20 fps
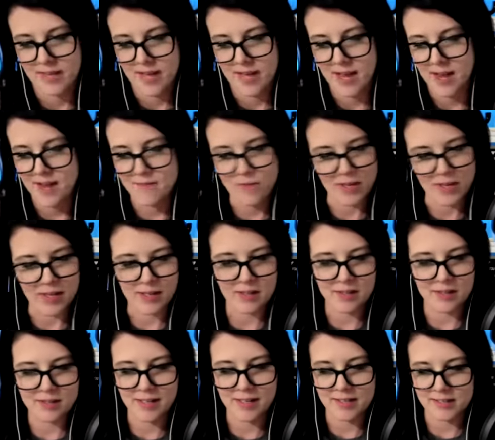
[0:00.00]
I
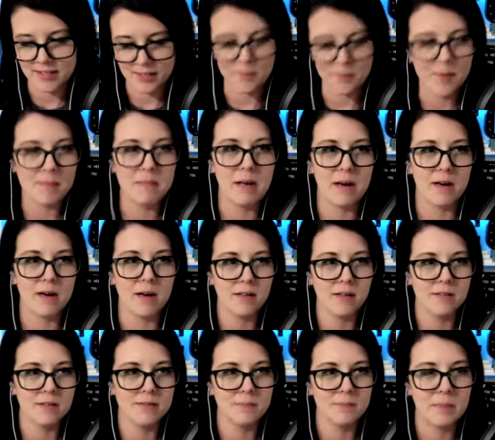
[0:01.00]
feel a little bit better,
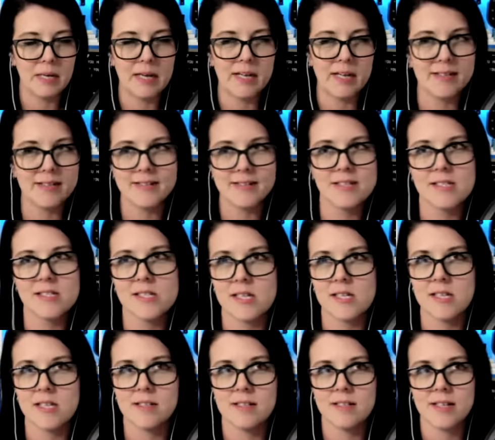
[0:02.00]
but
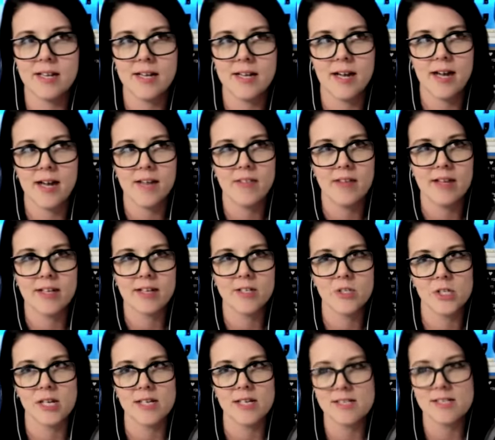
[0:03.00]
still I think
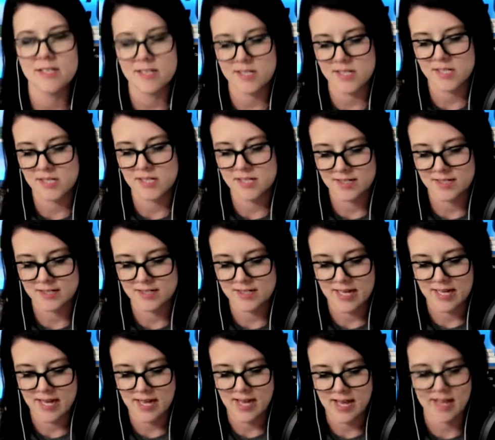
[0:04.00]
just
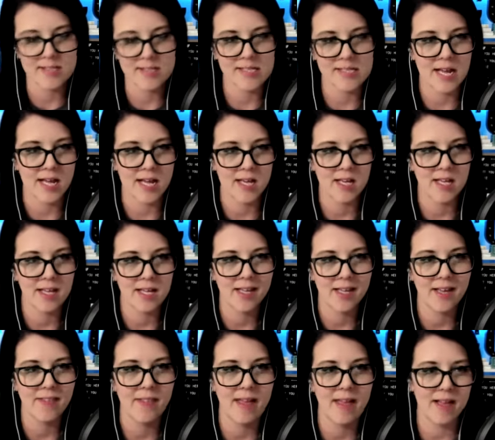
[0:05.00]
anxiety
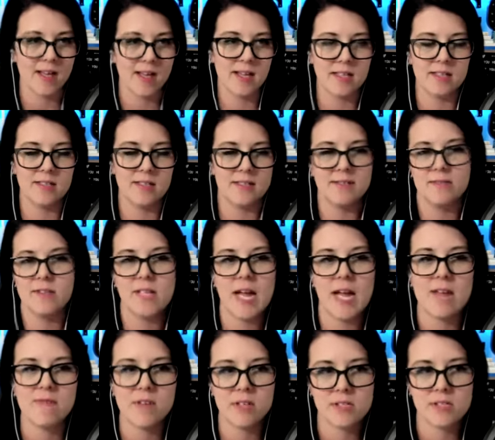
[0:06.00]
and like I
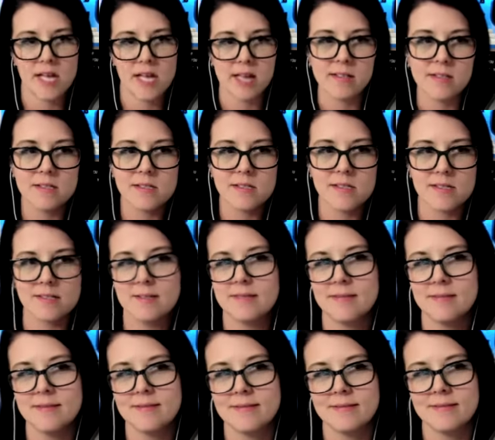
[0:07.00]
feel tense.
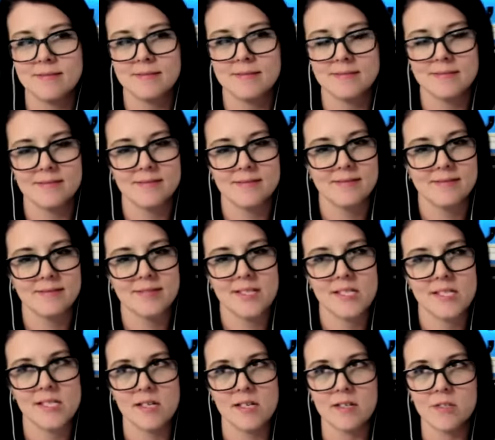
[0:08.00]

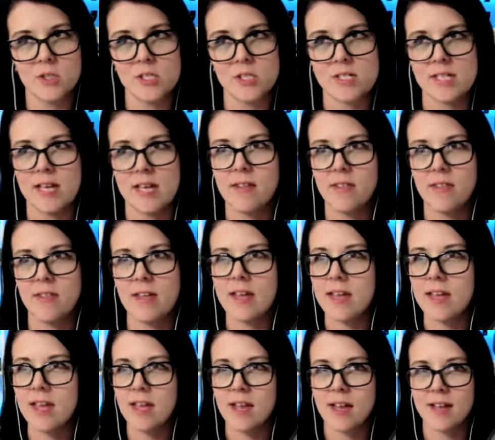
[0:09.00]
Still just like
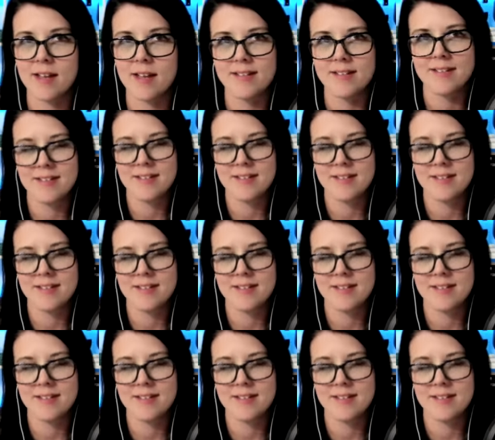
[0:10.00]
thinking